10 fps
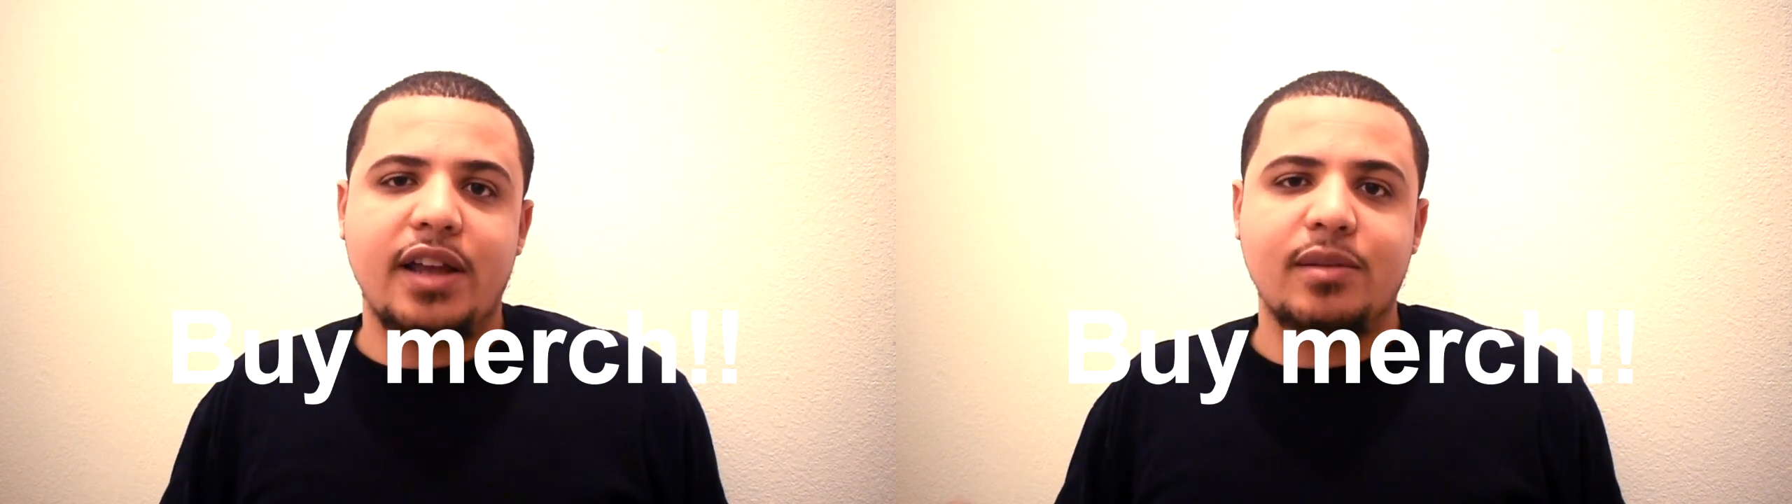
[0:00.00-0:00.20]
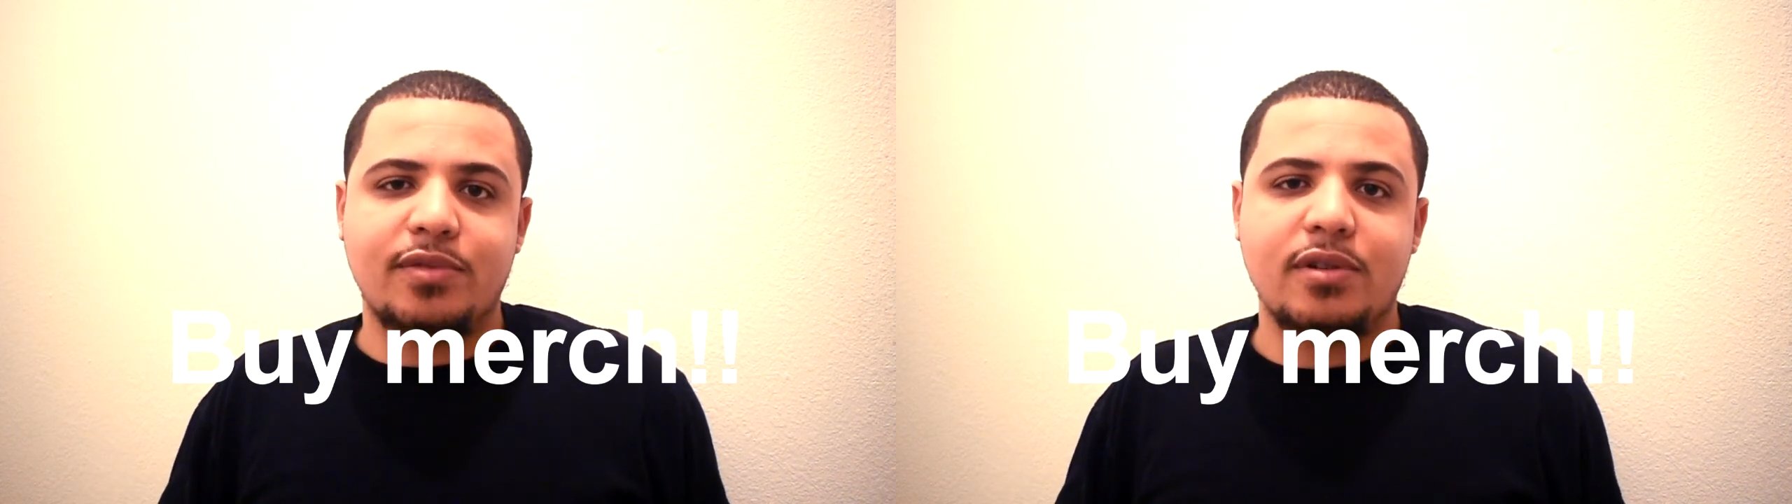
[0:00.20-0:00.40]

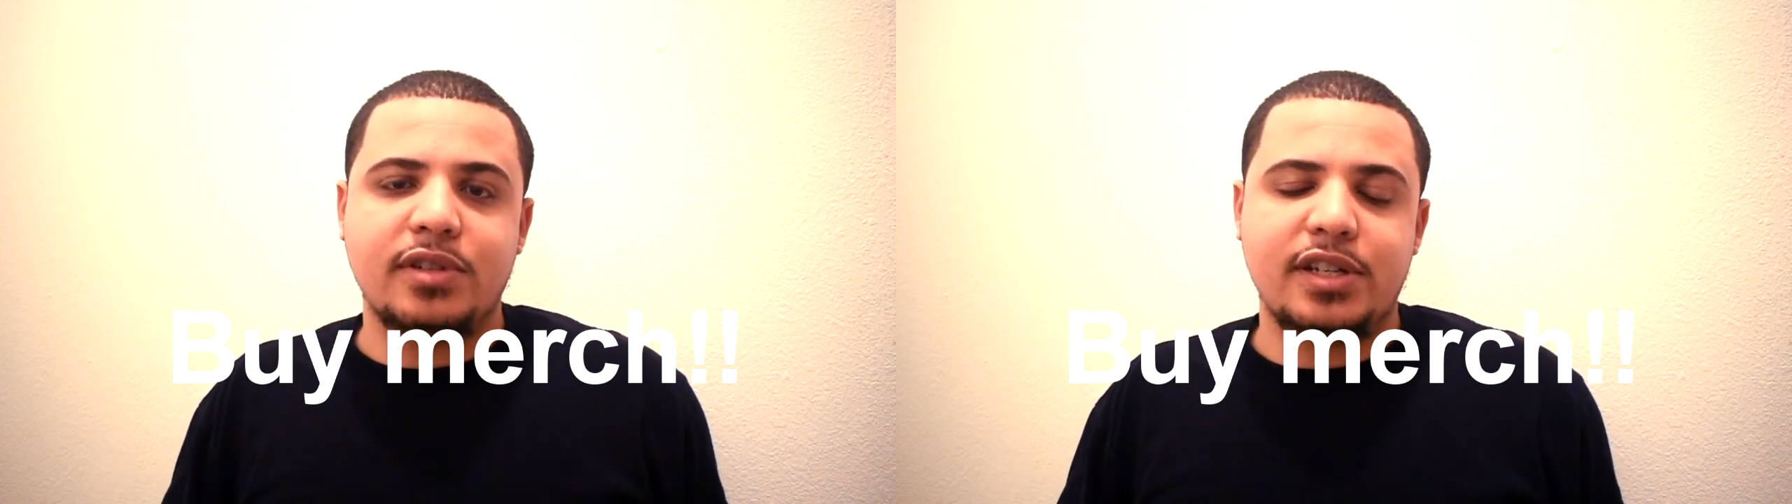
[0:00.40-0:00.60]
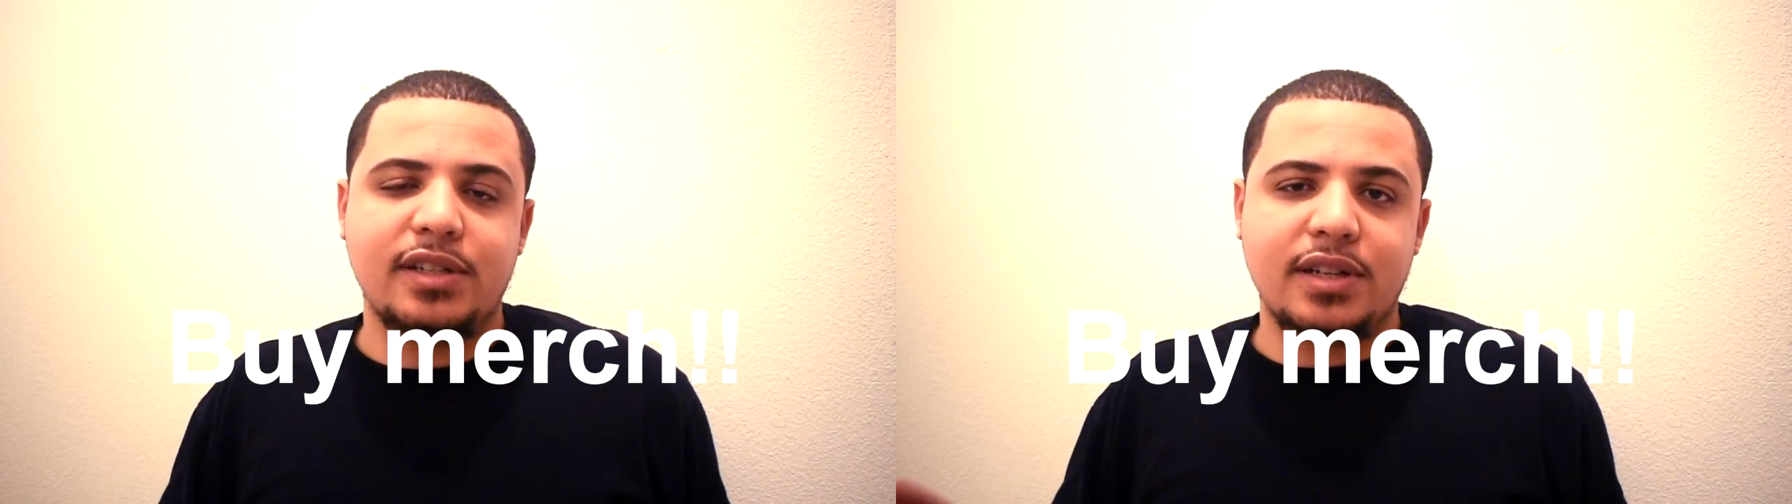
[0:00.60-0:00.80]
the
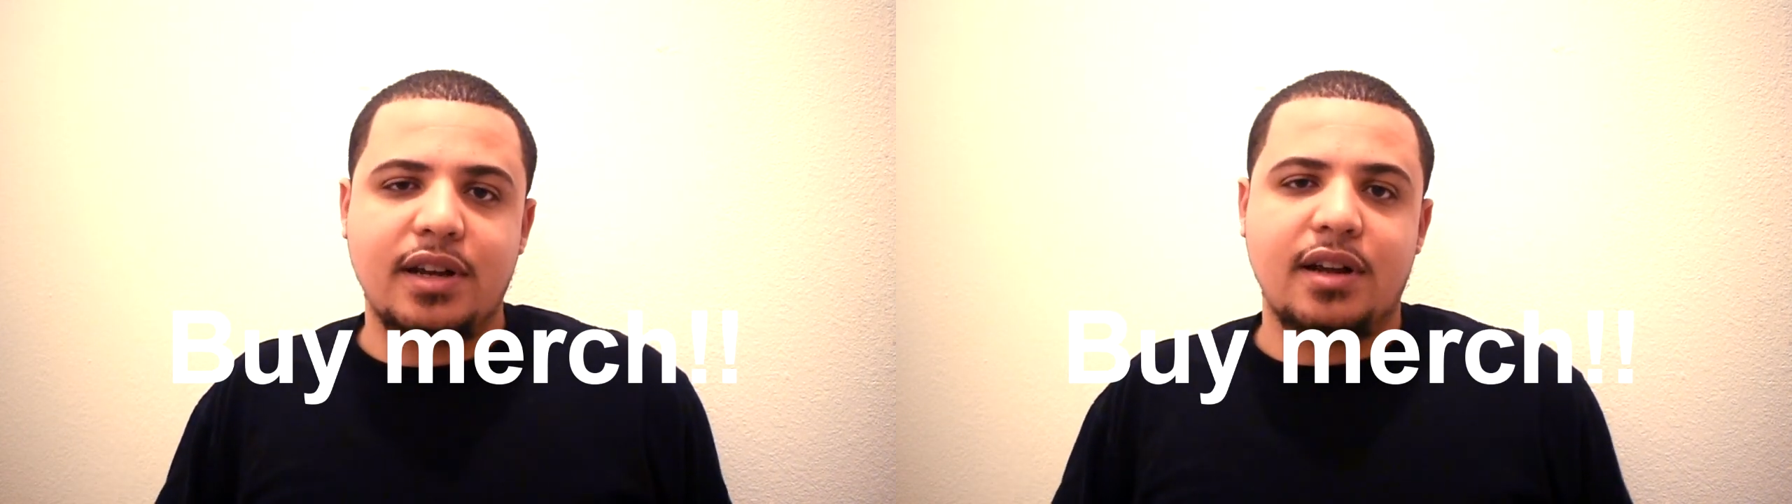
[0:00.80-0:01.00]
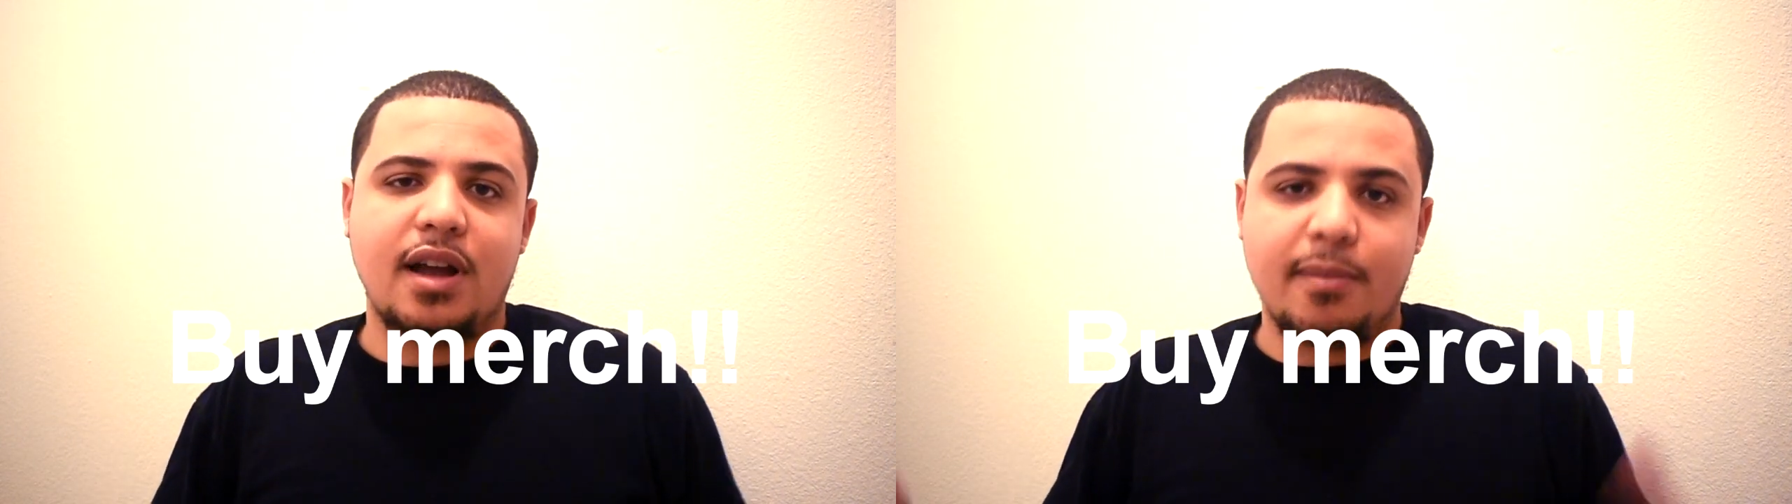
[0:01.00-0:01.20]
proceeds
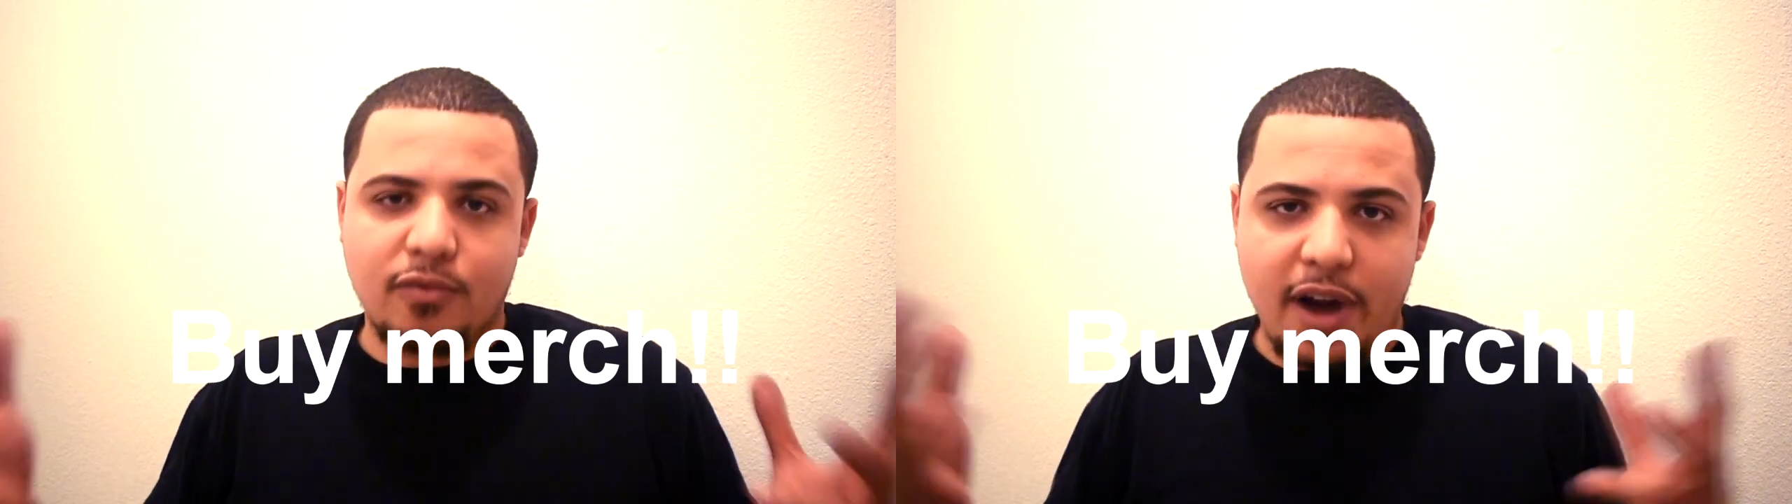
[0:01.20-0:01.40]
come